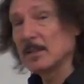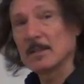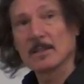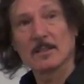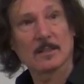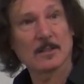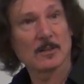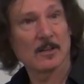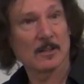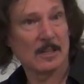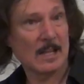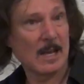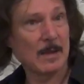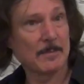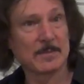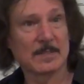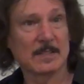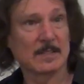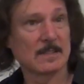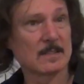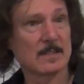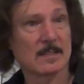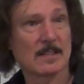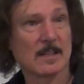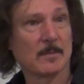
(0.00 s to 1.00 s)
it
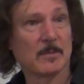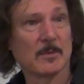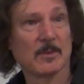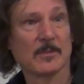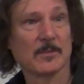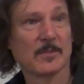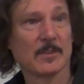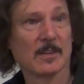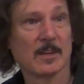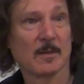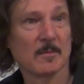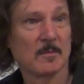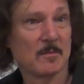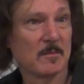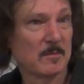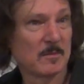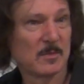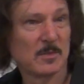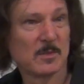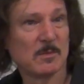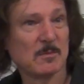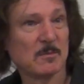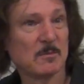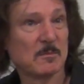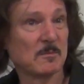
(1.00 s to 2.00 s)
collapses some of them.
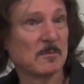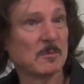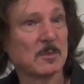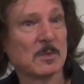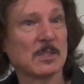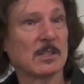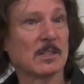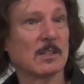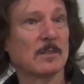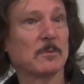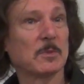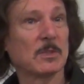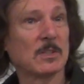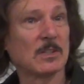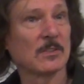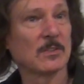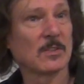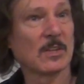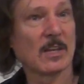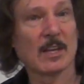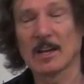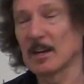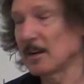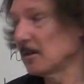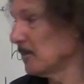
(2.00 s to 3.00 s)
We don't
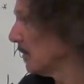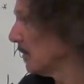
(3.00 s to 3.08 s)
care,